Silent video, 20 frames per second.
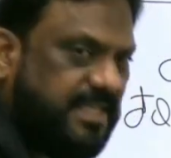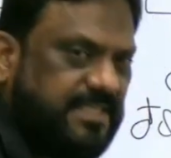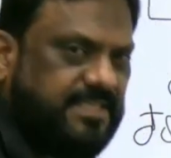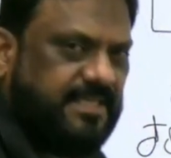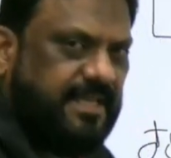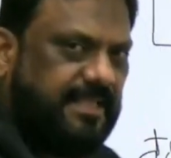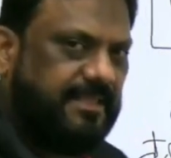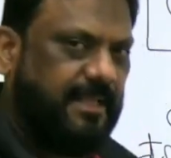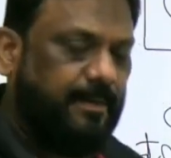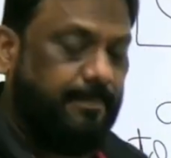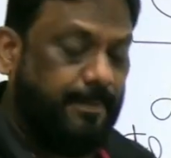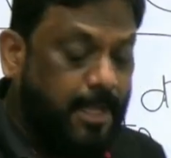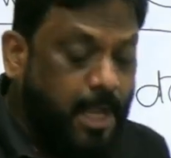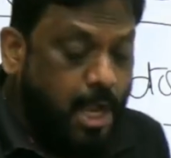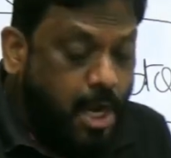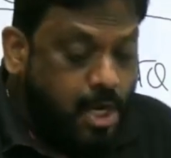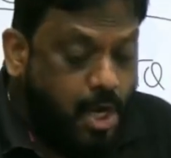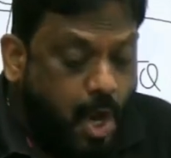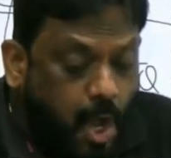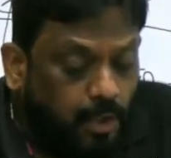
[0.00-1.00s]
change in enthalpy.
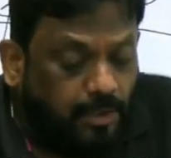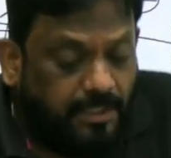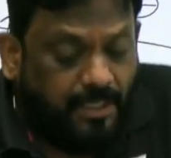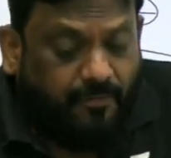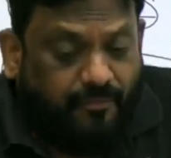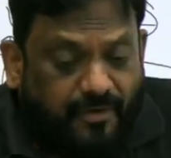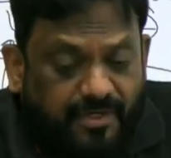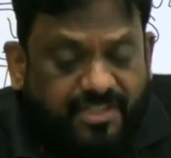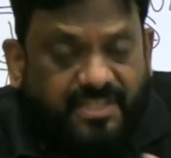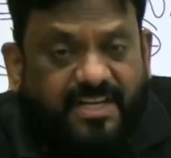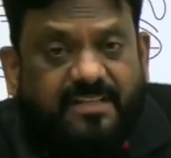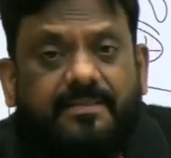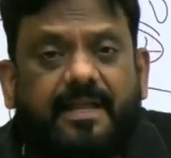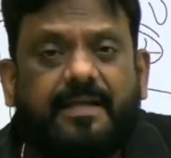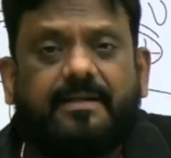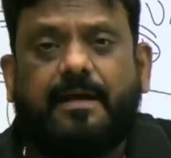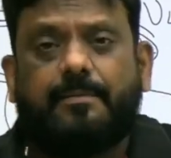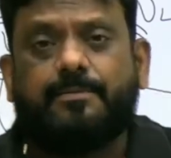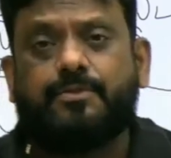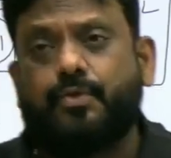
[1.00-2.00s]
Now the question
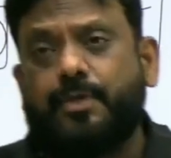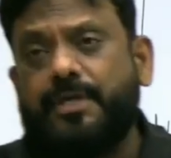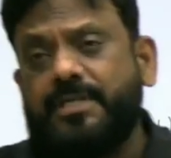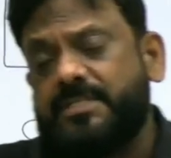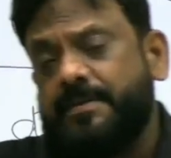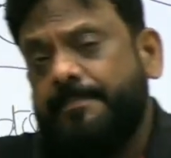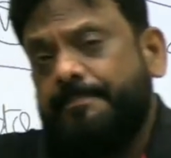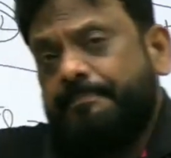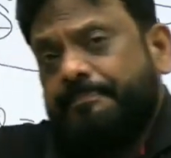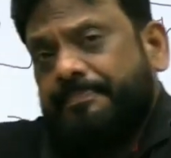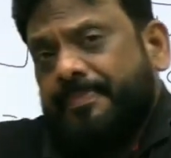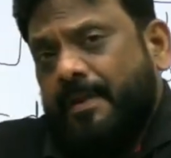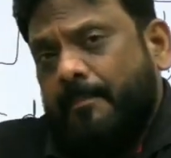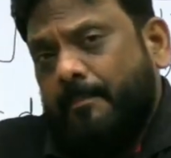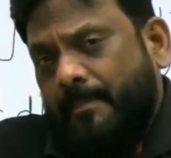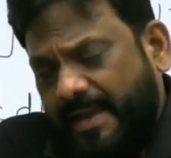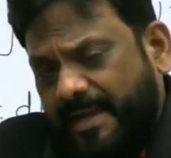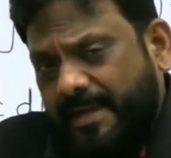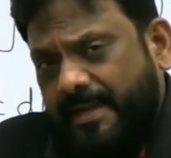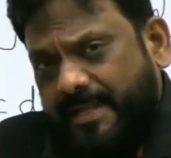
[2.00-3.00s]
that comes to his
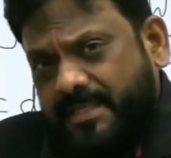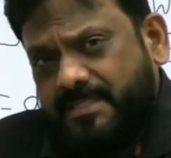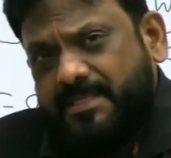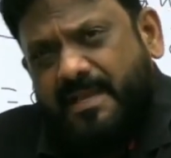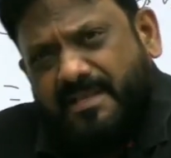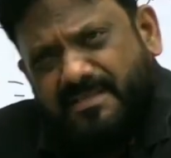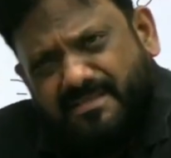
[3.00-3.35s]
mind is,